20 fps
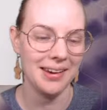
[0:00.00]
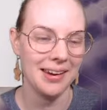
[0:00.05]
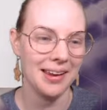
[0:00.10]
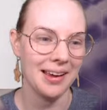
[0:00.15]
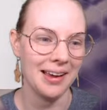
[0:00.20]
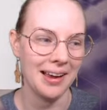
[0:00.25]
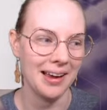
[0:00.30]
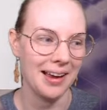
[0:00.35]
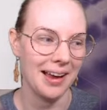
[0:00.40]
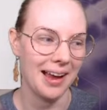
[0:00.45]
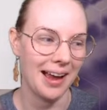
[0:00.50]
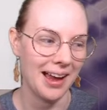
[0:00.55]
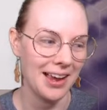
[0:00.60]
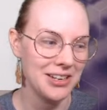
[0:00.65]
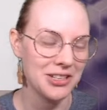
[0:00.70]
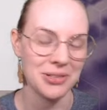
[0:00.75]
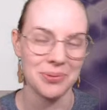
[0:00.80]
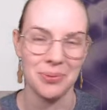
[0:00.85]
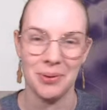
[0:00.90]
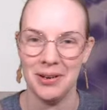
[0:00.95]
I
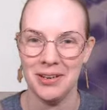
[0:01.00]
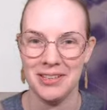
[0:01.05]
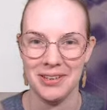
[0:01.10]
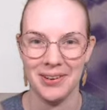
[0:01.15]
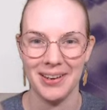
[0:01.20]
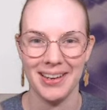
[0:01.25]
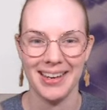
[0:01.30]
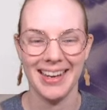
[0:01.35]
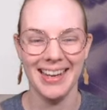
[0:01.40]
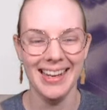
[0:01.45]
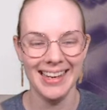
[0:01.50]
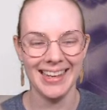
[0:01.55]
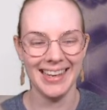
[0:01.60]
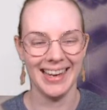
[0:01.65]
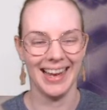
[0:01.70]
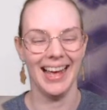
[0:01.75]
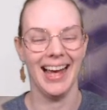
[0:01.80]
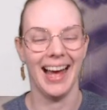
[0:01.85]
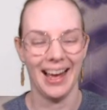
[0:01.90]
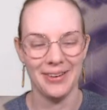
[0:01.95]
just wouldn't do it.
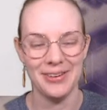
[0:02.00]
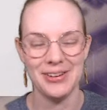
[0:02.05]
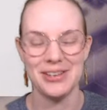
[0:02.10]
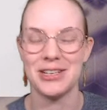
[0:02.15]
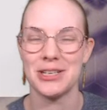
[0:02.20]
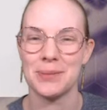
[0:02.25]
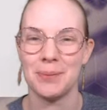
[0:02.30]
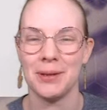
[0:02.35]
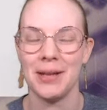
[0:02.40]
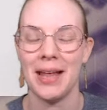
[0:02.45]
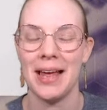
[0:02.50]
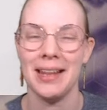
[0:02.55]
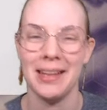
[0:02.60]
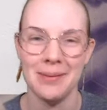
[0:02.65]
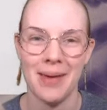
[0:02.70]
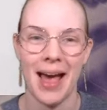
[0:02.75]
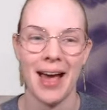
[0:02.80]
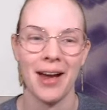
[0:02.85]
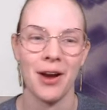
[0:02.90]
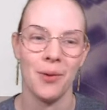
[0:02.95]
I would just politely
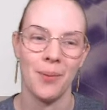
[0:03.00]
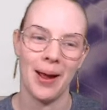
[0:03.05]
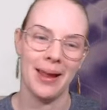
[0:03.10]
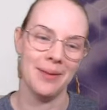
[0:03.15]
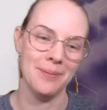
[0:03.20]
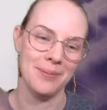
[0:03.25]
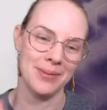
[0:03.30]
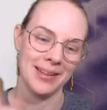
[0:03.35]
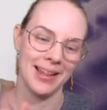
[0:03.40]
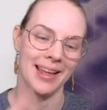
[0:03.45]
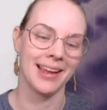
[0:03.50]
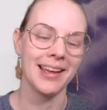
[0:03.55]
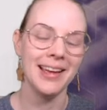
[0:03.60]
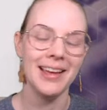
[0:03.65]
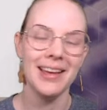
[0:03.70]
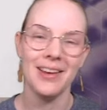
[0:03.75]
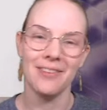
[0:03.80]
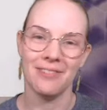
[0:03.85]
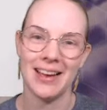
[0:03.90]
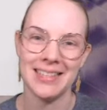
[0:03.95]
back away and be like,
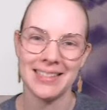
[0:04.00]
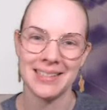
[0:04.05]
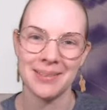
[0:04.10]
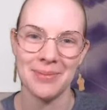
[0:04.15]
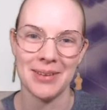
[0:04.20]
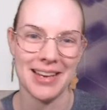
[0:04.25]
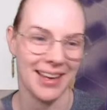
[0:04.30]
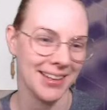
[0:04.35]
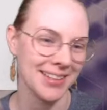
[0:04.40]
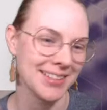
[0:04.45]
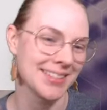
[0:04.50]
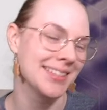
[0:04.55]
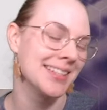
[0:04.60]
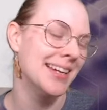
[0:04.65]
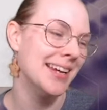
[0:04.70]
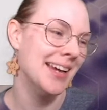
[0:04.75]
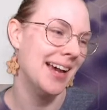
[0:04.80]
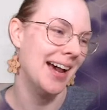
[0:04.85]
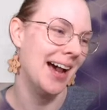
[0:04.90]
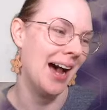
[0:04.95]
find somebody else.
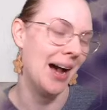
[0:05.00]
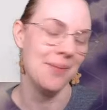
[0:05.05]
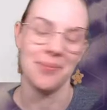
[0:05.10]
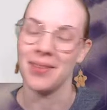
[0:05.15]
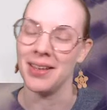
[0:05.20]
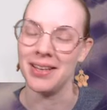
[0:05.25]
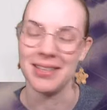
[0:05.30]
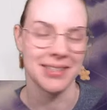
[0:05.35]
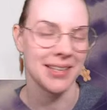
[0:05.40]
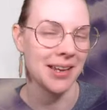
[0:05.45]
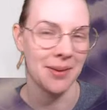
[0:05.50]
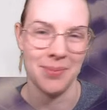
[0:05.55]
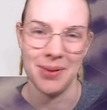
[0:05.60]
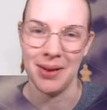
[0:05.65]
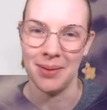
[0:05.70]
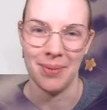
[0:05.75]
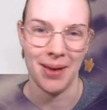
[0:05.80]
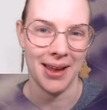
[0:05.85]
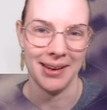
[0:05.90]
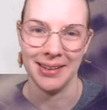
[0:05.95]
It's going to
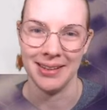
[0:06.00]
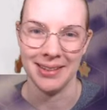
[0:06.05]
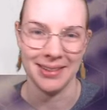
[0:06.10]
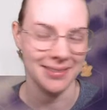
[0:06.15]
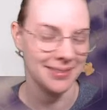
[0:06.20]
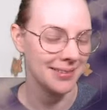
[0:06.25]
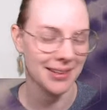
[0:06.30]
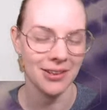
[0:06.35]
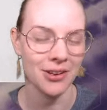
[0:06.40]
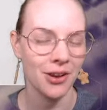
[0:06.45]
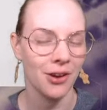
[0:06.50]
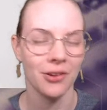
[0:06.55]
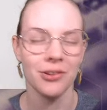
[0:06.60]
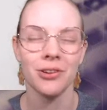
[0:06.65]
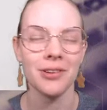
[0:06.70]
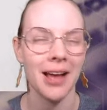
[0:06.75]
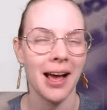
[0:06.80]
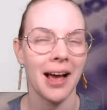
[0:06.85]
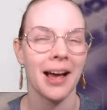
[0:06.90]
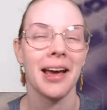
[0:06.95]
be a pain, and
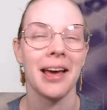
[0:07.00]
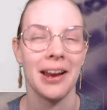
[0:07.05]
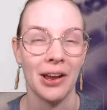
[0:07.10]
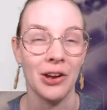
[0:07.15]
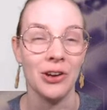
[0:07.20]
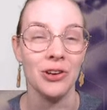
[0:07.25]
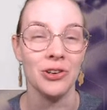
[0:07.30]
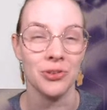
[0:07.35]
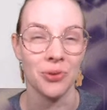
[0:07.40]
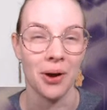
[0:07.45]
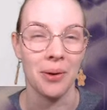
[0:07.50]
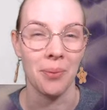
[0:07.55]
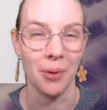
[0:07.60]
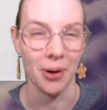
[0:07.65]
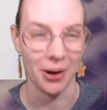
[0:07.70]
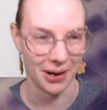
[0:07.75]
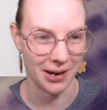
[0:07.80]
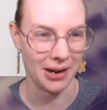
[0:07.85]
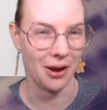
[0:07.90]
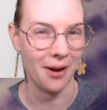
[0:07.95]
you're not going to enjoy
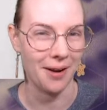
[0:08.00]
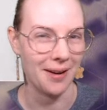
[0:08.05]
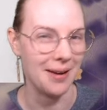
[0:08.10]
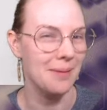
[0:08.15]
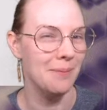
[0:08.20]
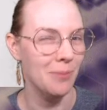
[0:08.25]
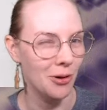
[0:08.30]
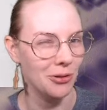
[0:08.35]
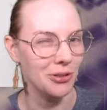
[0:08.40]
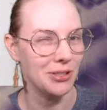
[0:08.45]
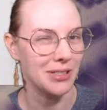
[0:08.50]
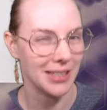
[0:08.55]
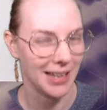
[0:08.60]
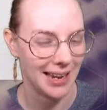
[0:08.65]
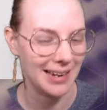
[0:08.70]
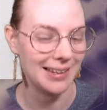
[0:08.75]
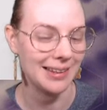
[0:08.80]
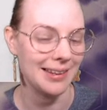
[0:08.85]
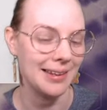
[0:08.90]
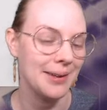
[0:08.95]
working on it, most
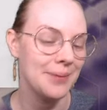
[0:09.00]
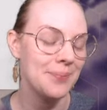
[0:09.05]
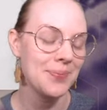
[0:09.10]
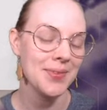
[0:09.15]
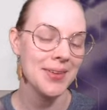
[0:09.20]
likely.